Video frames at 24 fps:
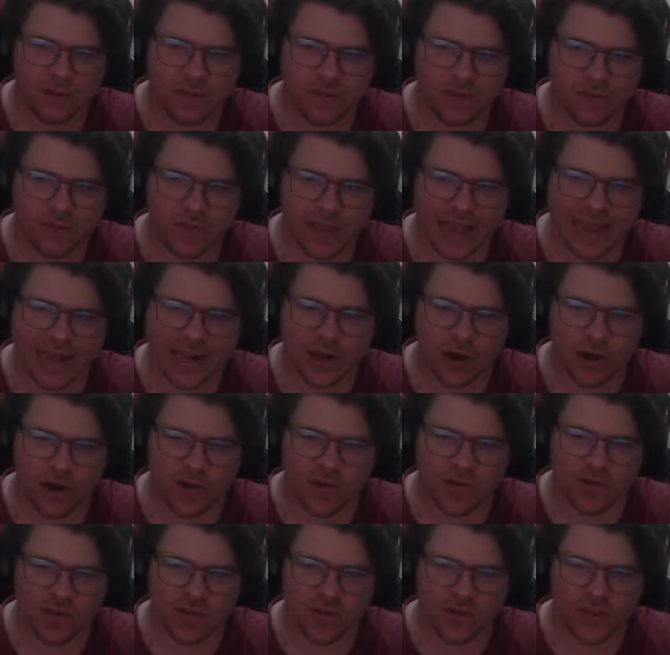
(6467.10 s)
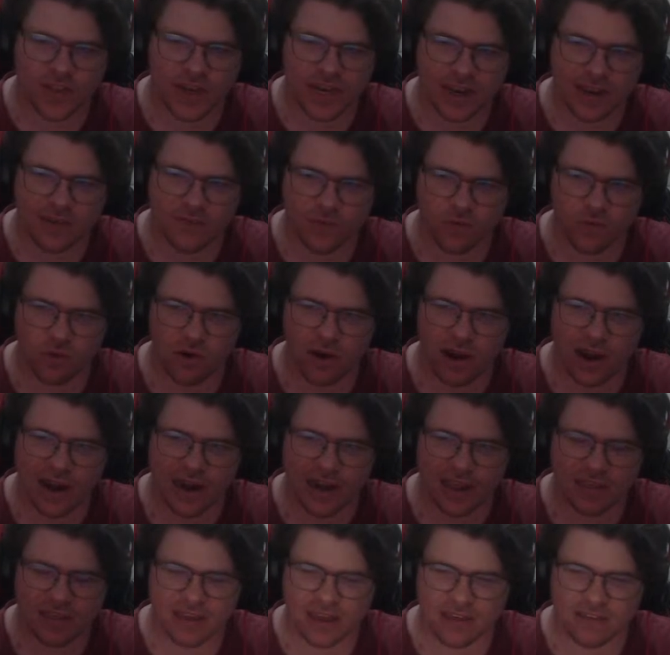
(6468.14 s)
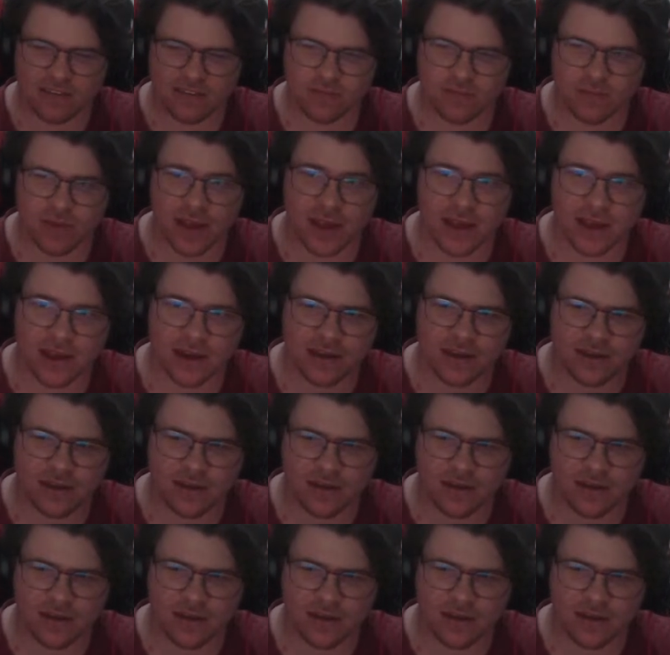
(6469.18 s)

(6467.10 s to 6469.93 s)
Dacos of the Nick variety takes the mark.